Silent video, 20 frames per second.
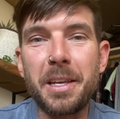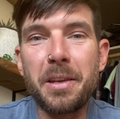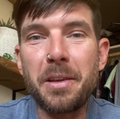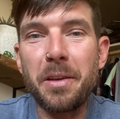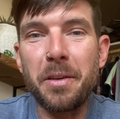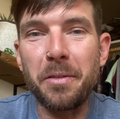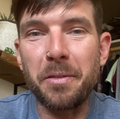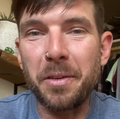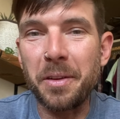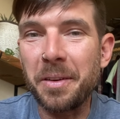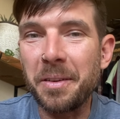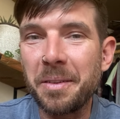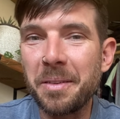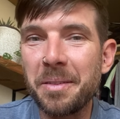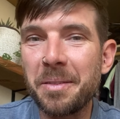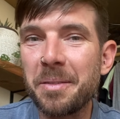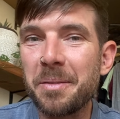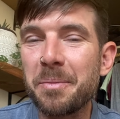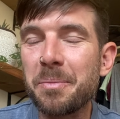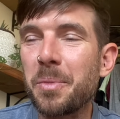even
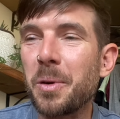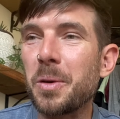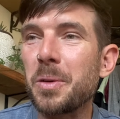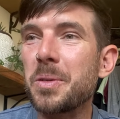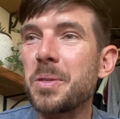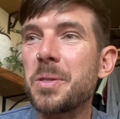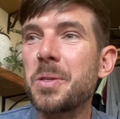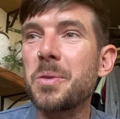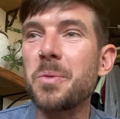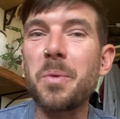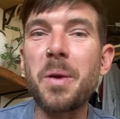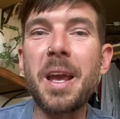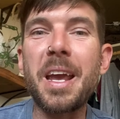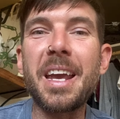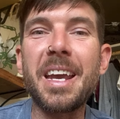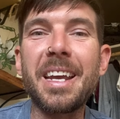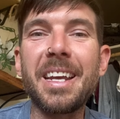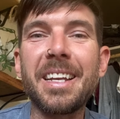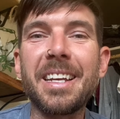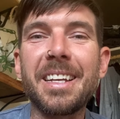
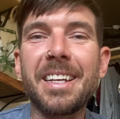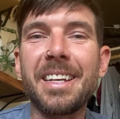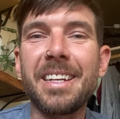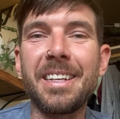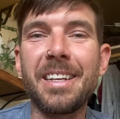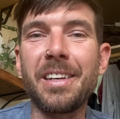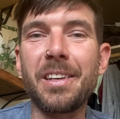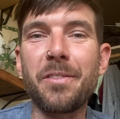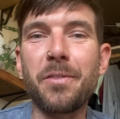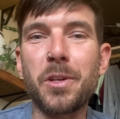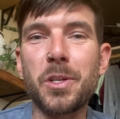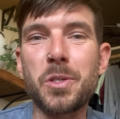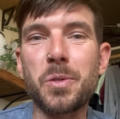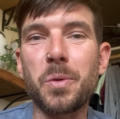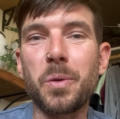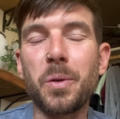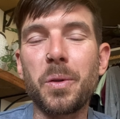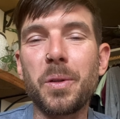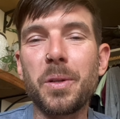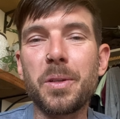persuade an
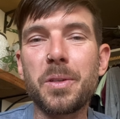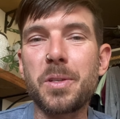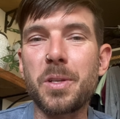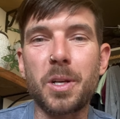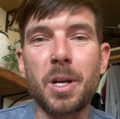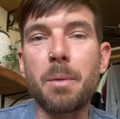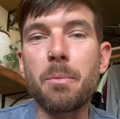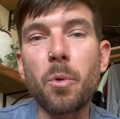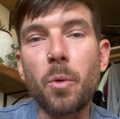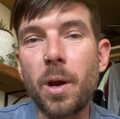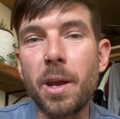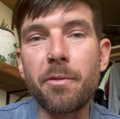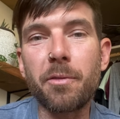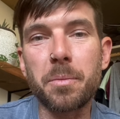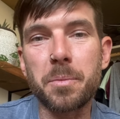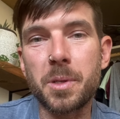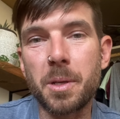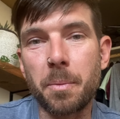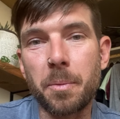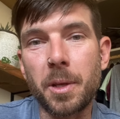individual to come away
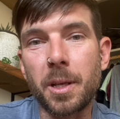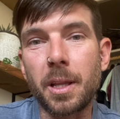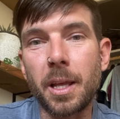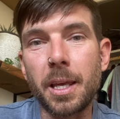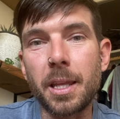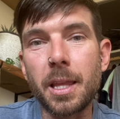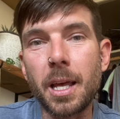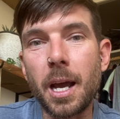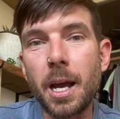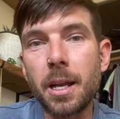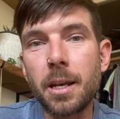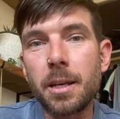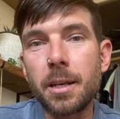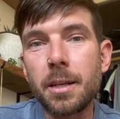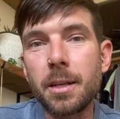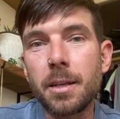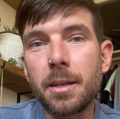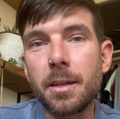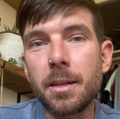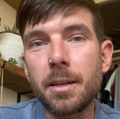from something like that.
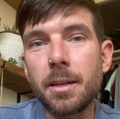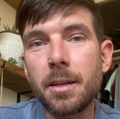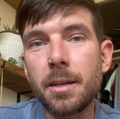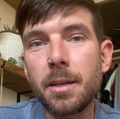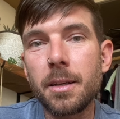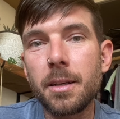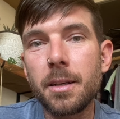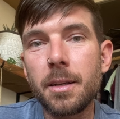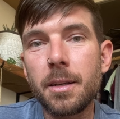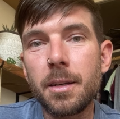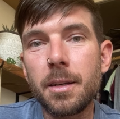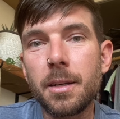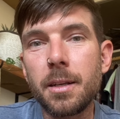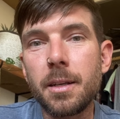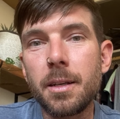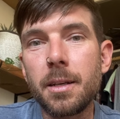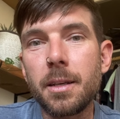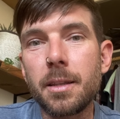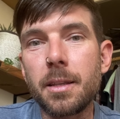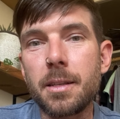
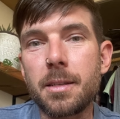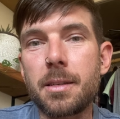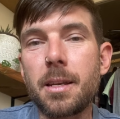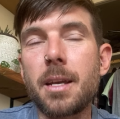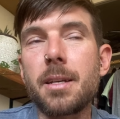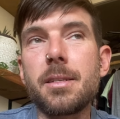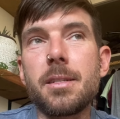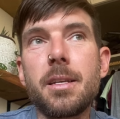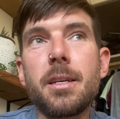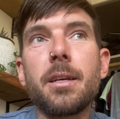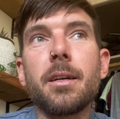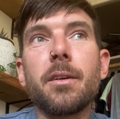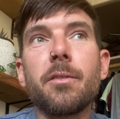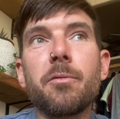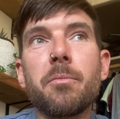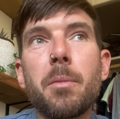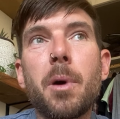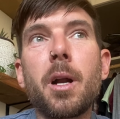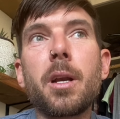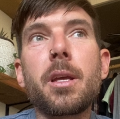This idea
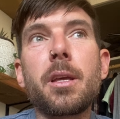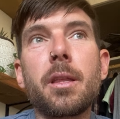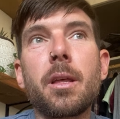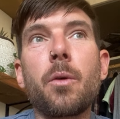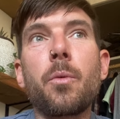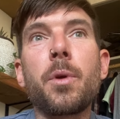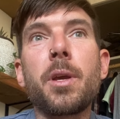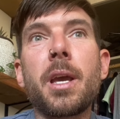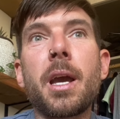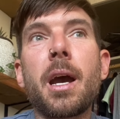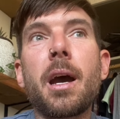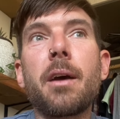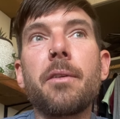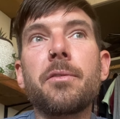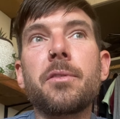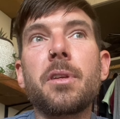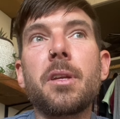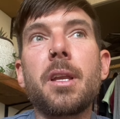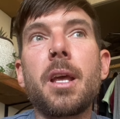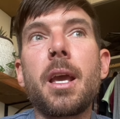of money that we
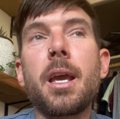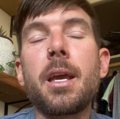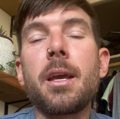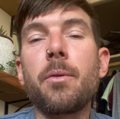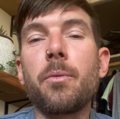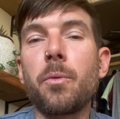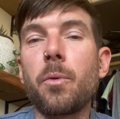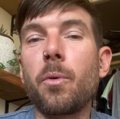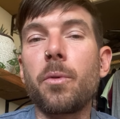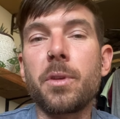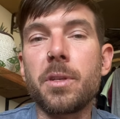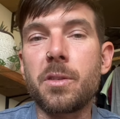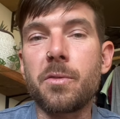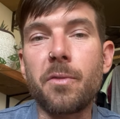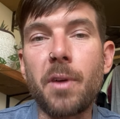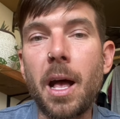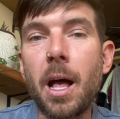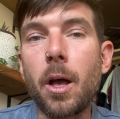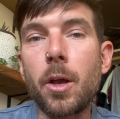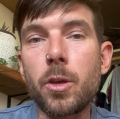have today, this
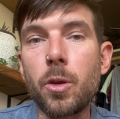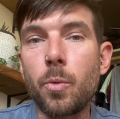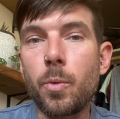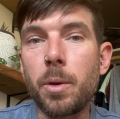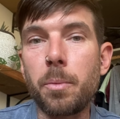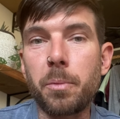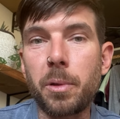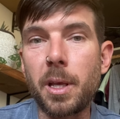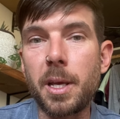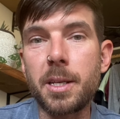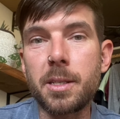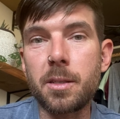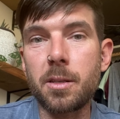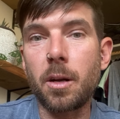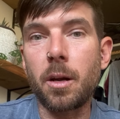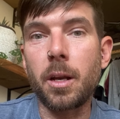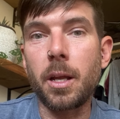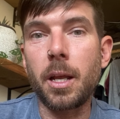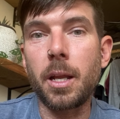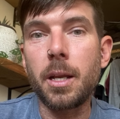value we place
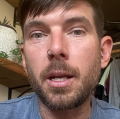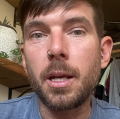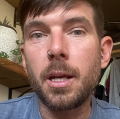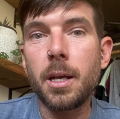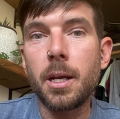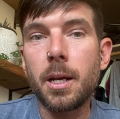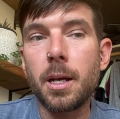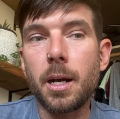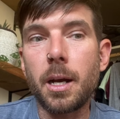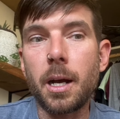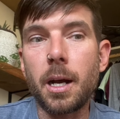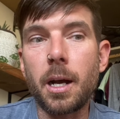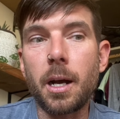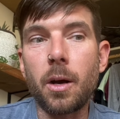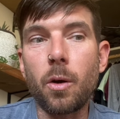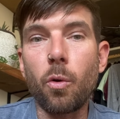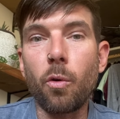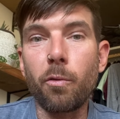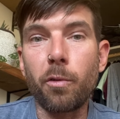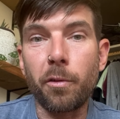on it
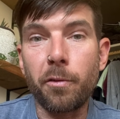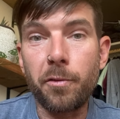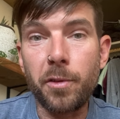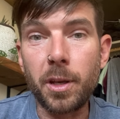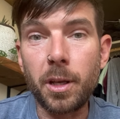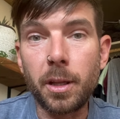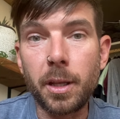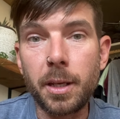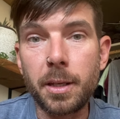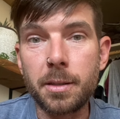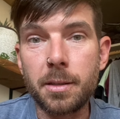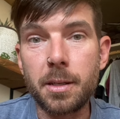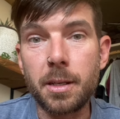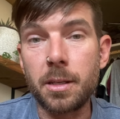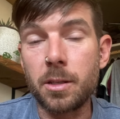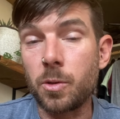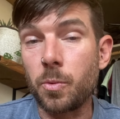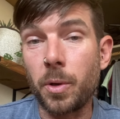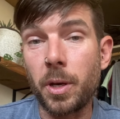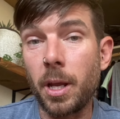over feelings,
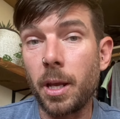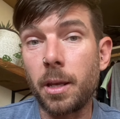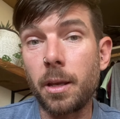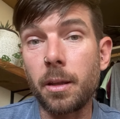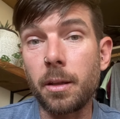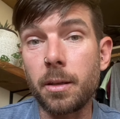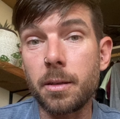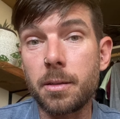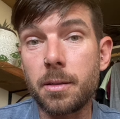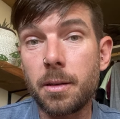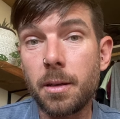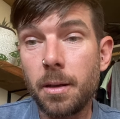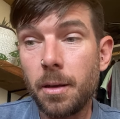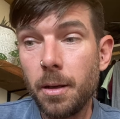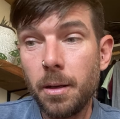is ridiculous.